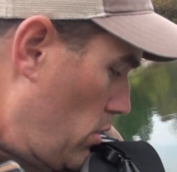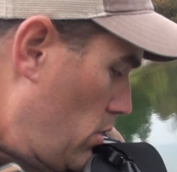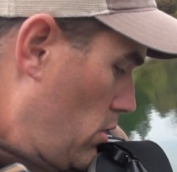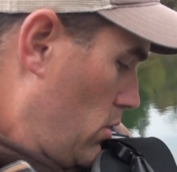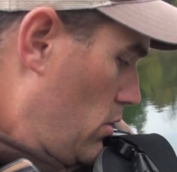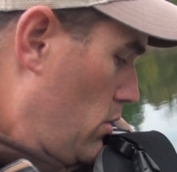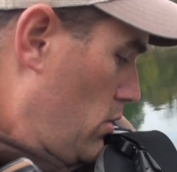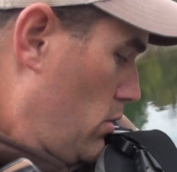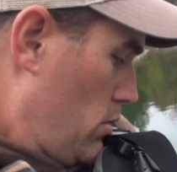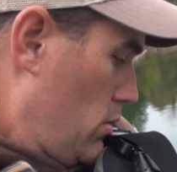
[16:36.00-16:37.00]

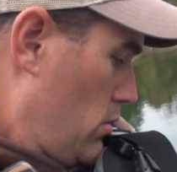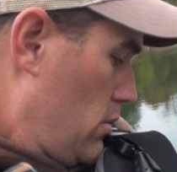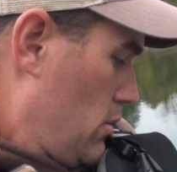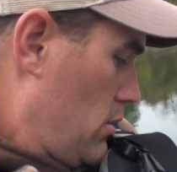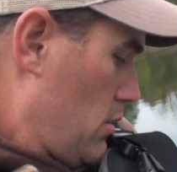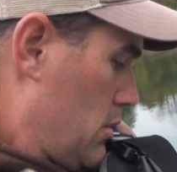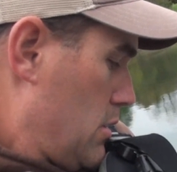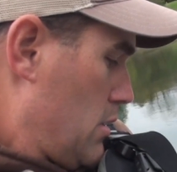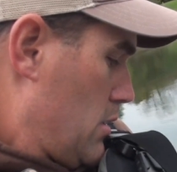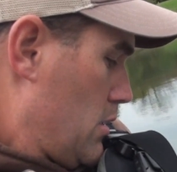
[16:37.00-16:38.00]

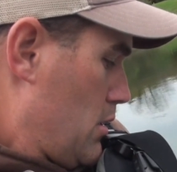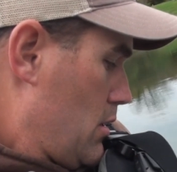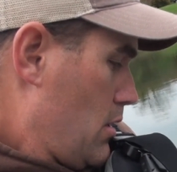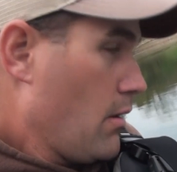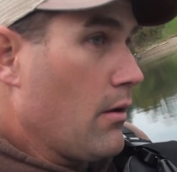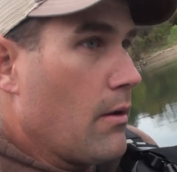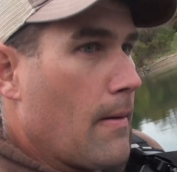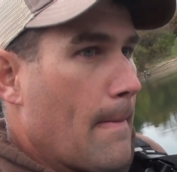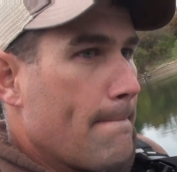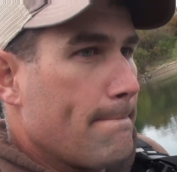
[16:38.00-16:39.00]

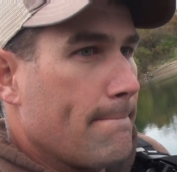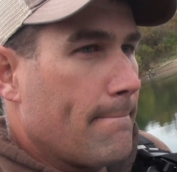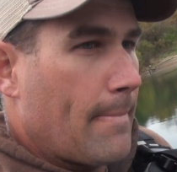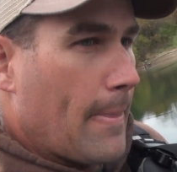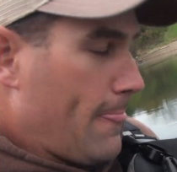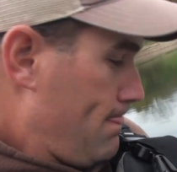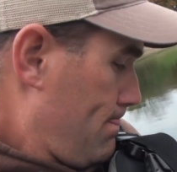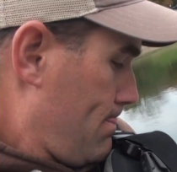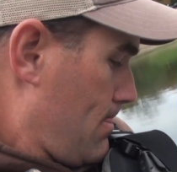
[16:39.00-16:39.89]
(no one is talking)